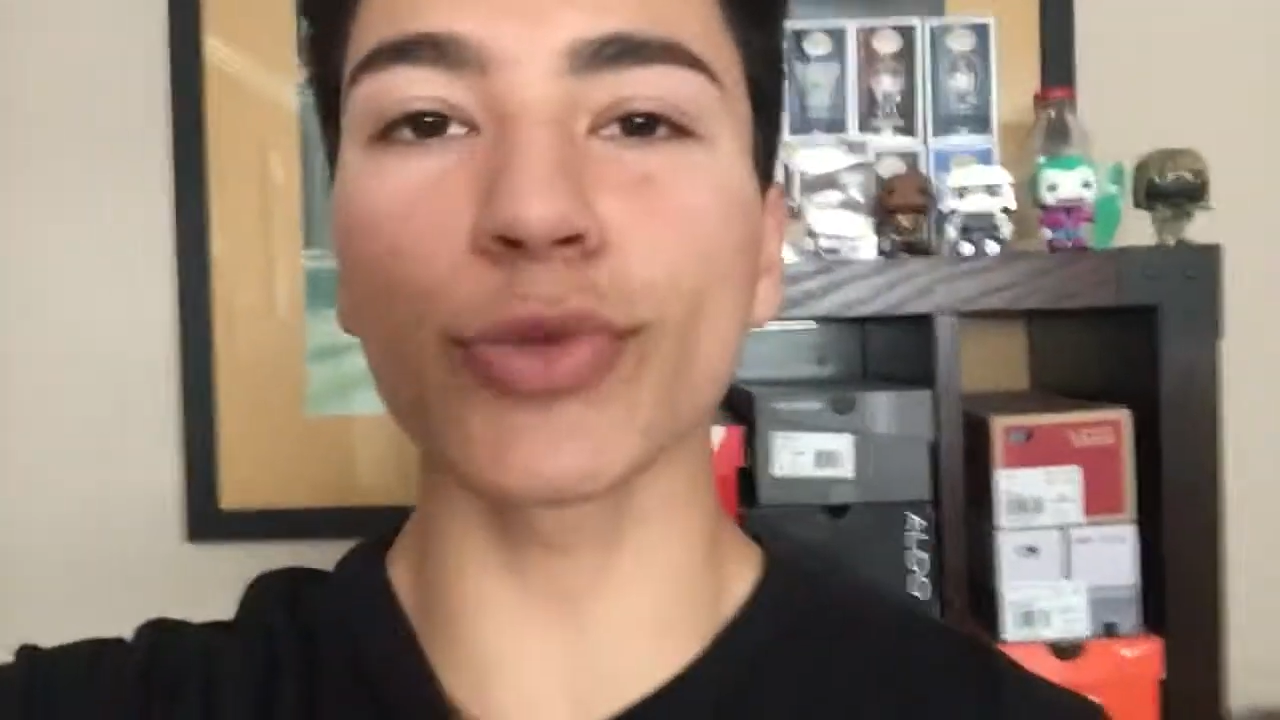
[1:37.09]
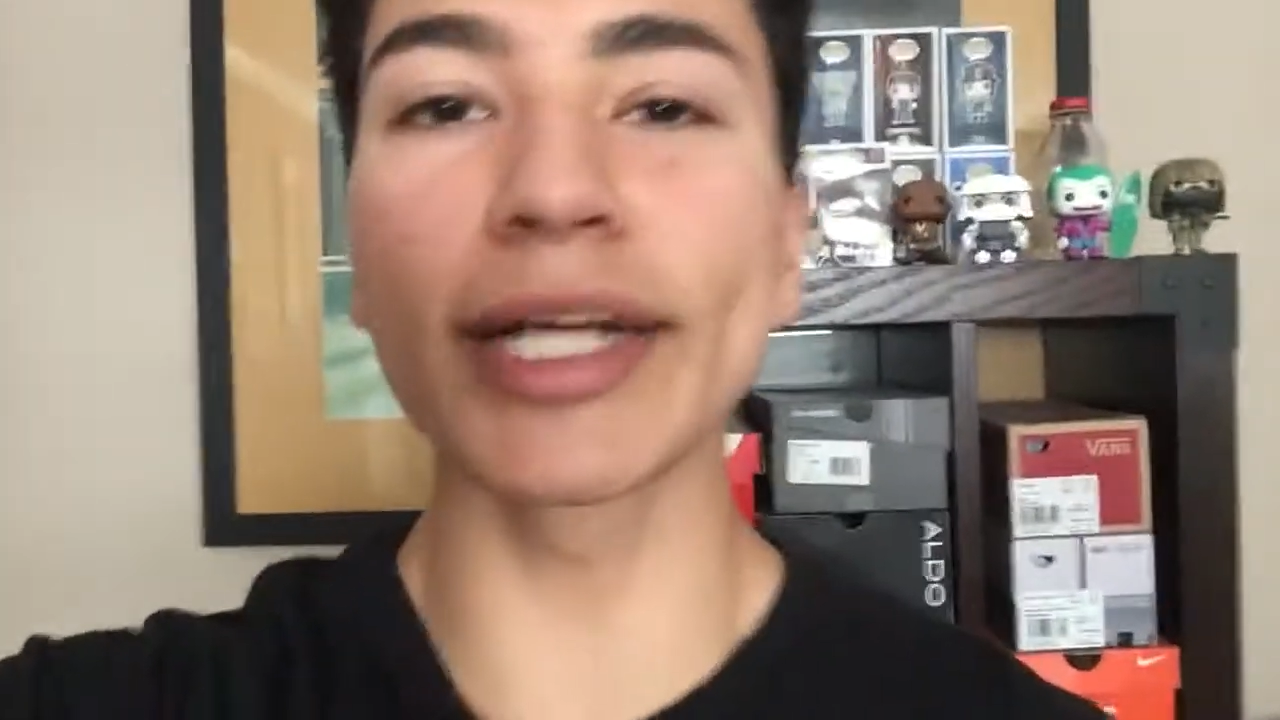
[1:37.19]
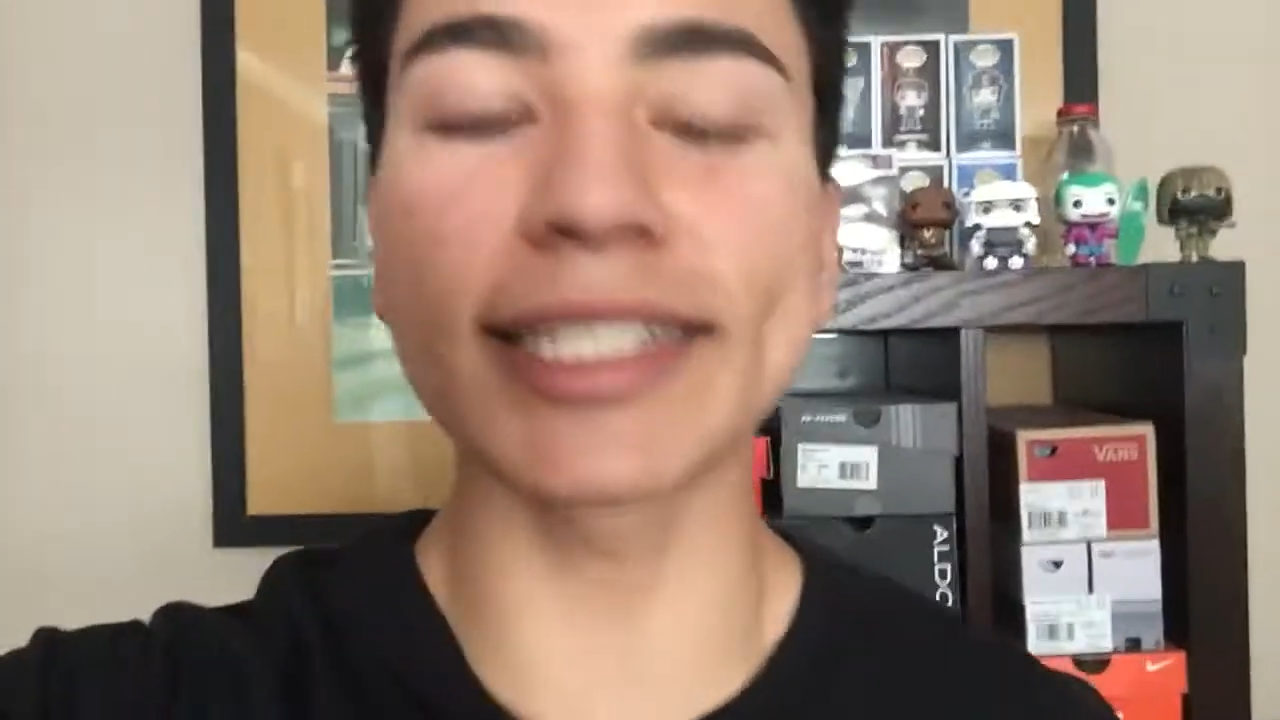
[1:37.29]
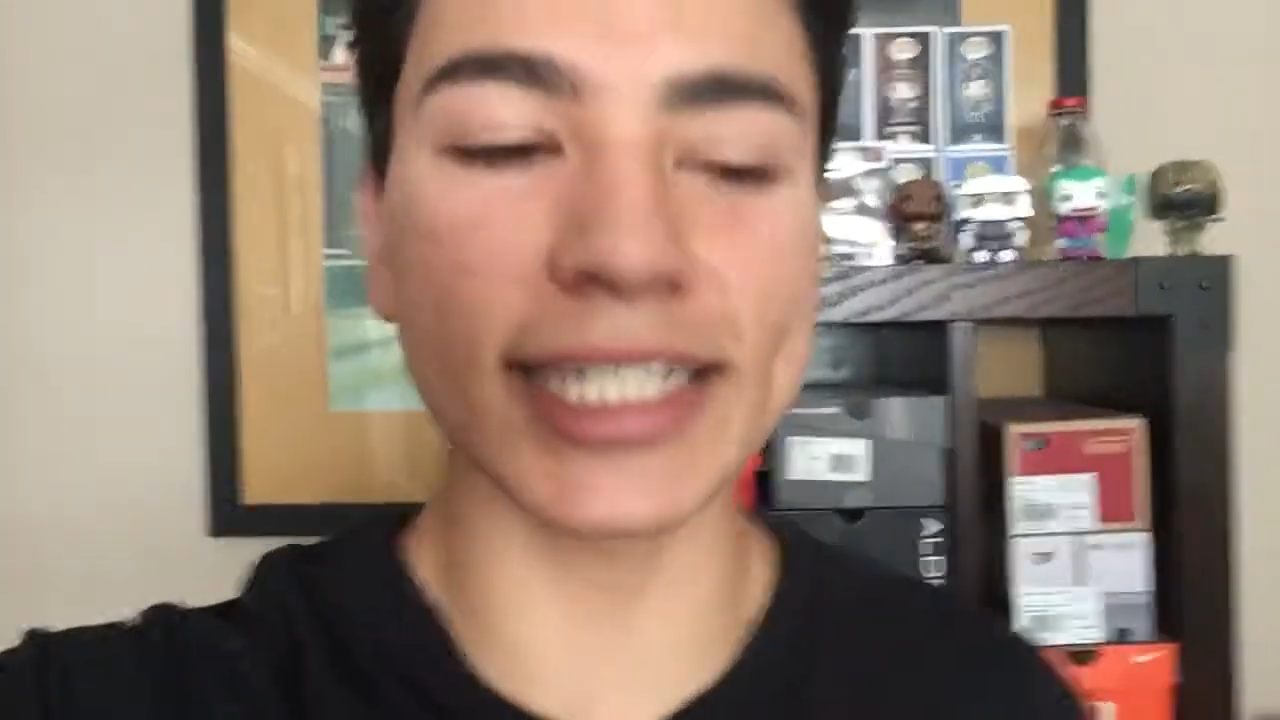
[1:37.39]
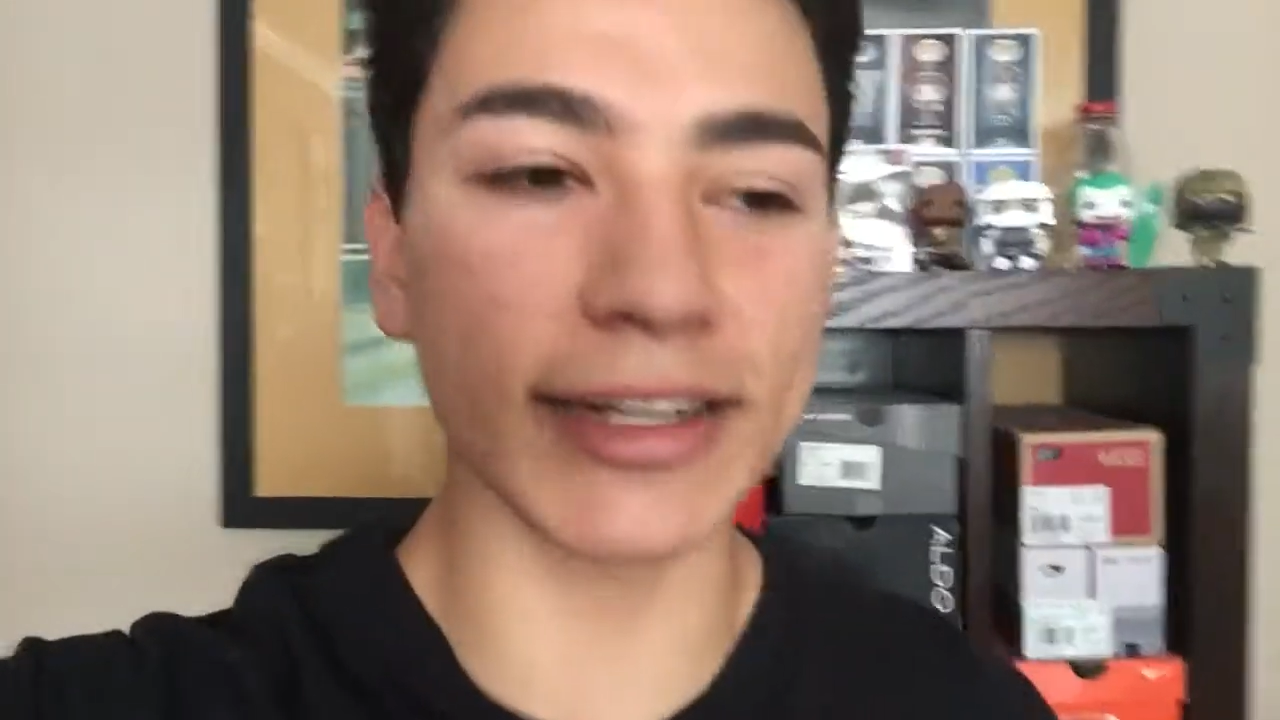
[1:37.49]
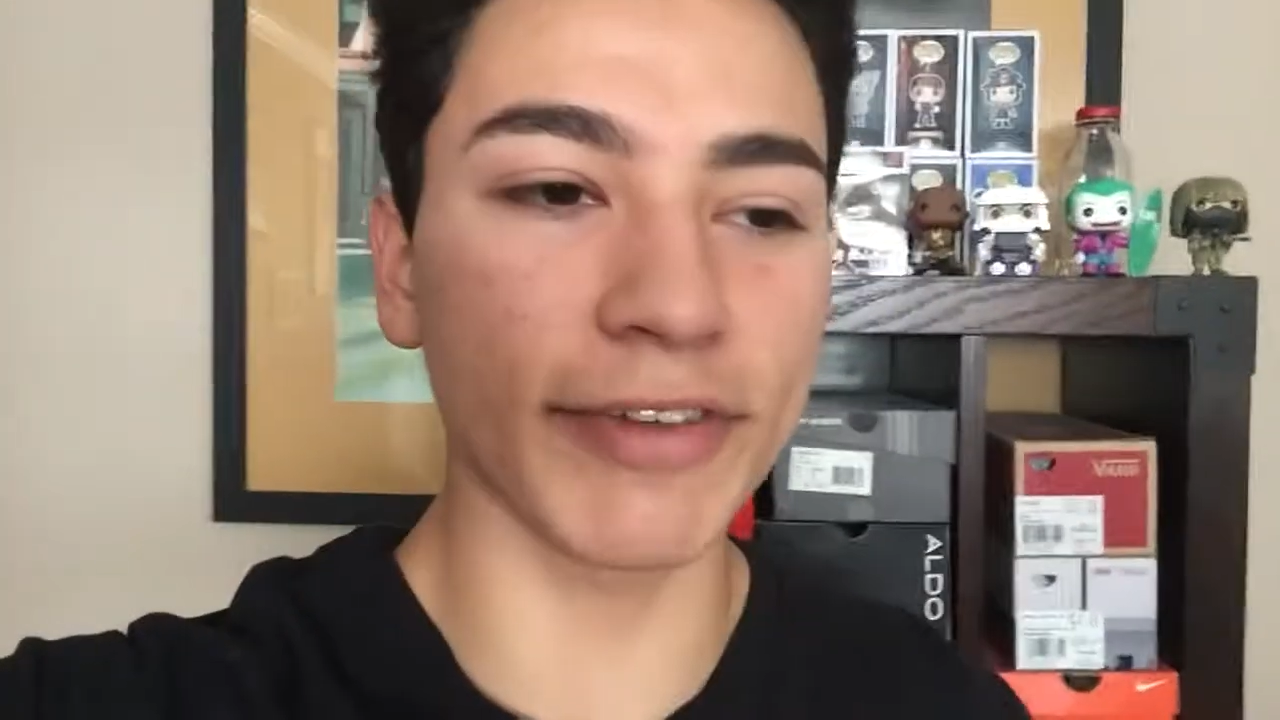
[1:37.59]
360